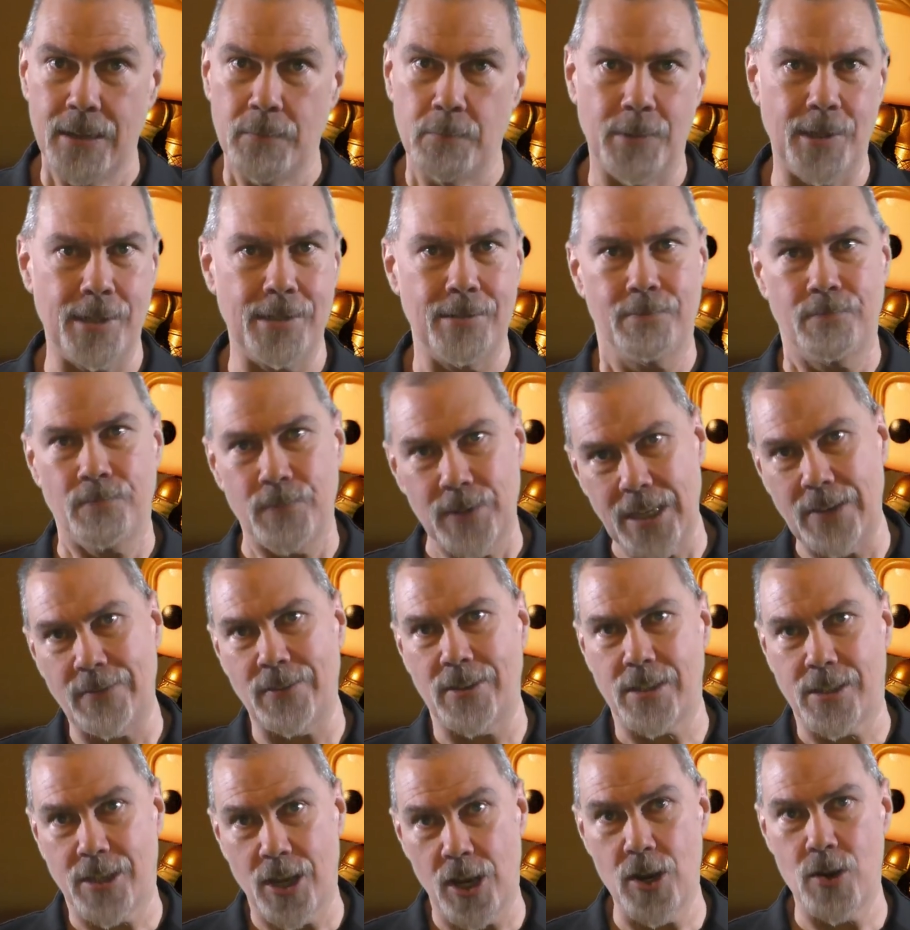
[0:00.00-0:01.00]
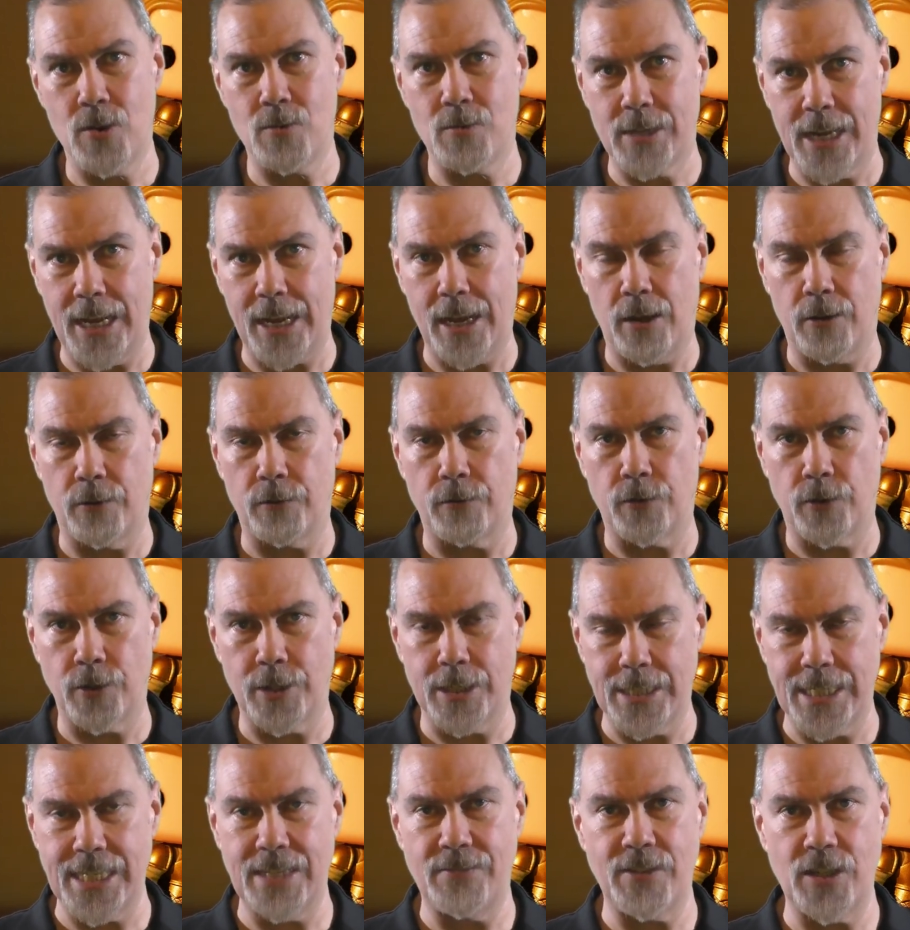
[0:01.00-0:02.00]
But even toned down for
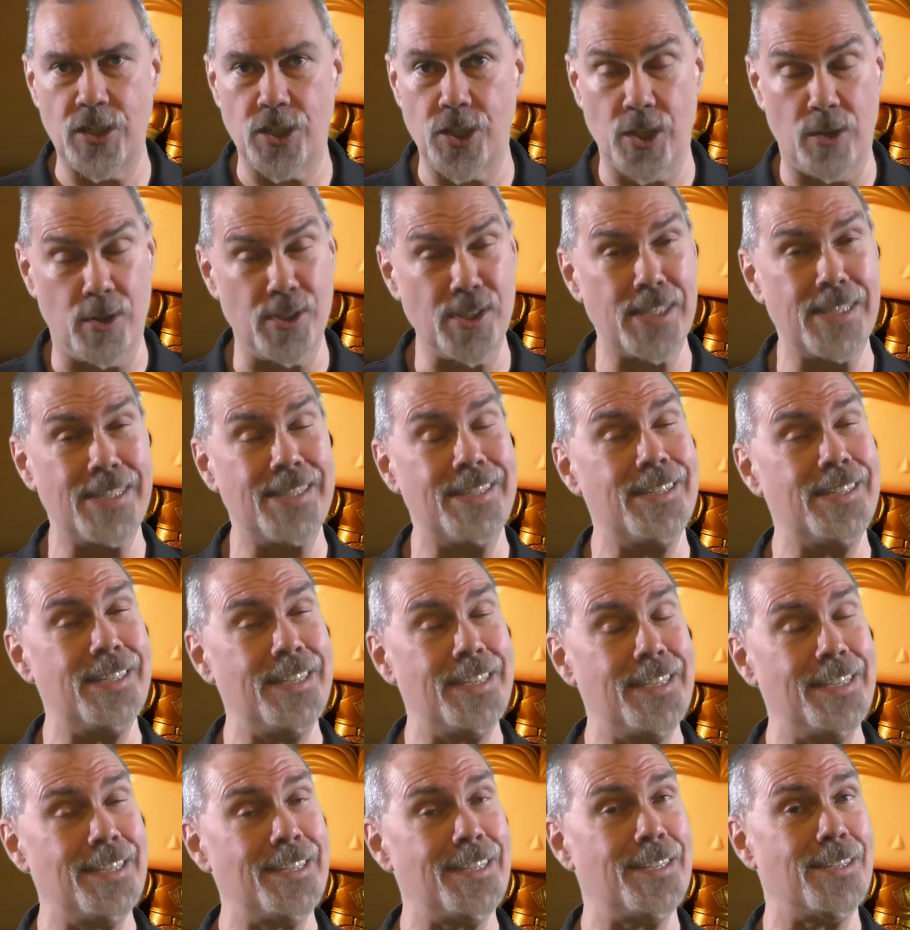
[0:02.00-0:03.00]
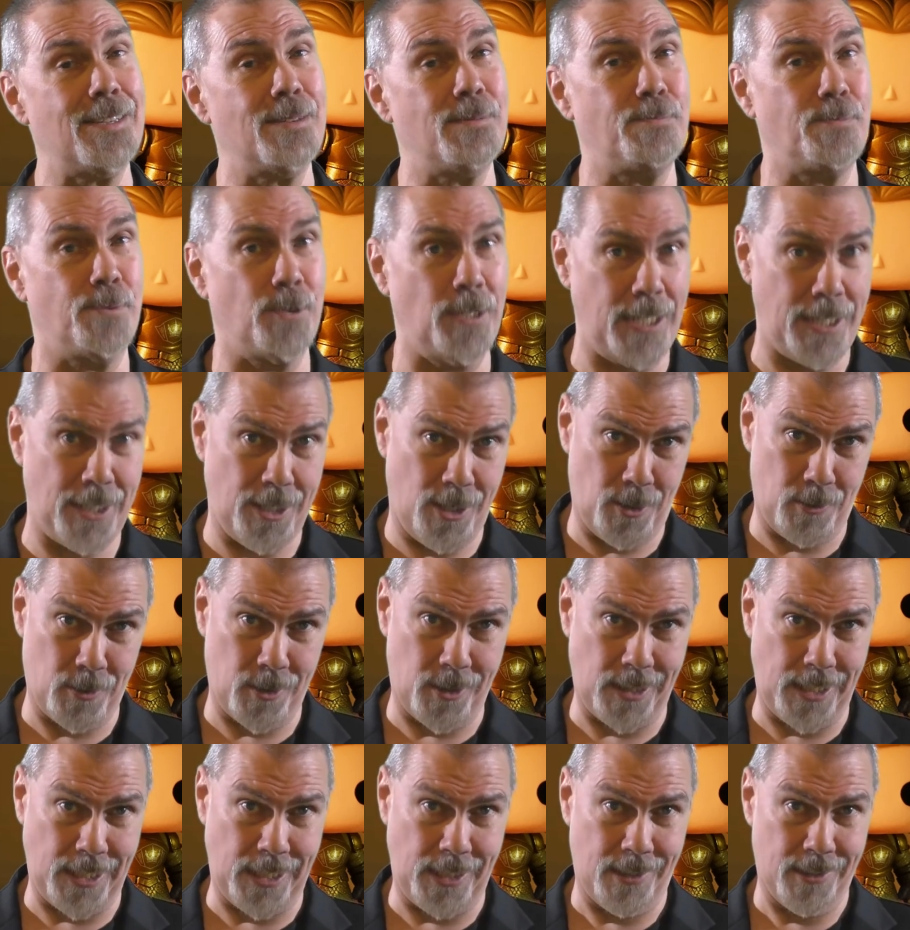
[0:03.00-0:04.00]
the TV show, it's still pretty
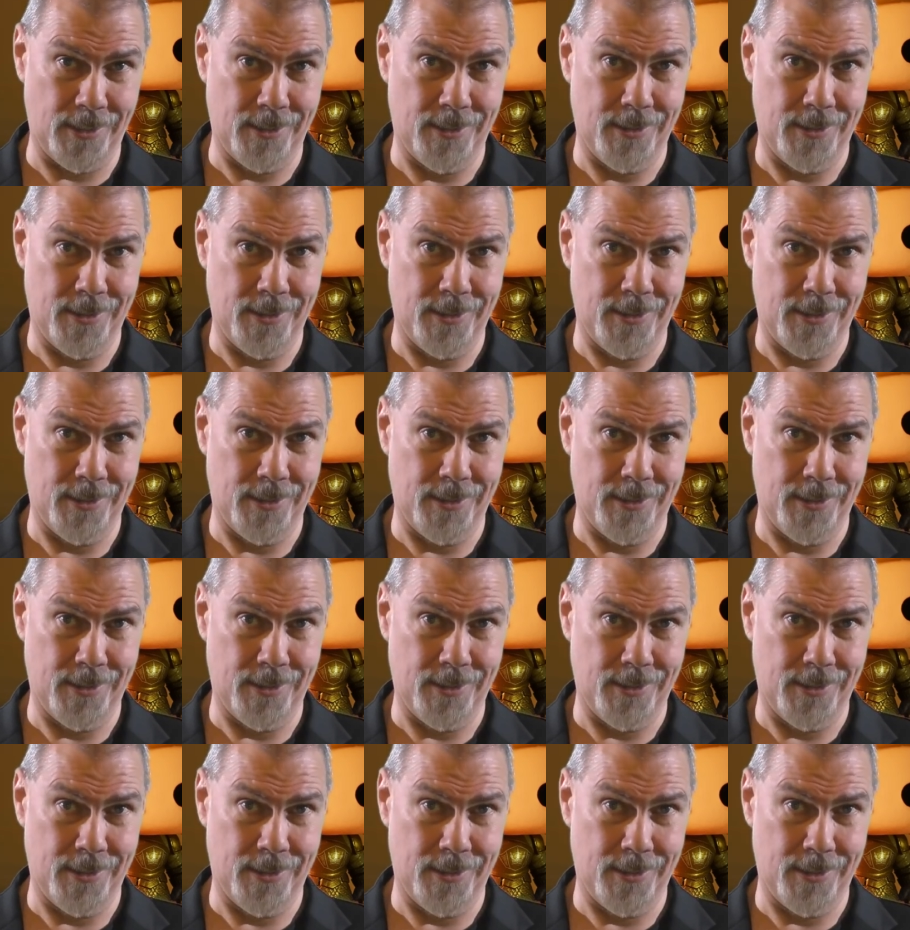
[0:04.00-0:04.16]
noteworthy.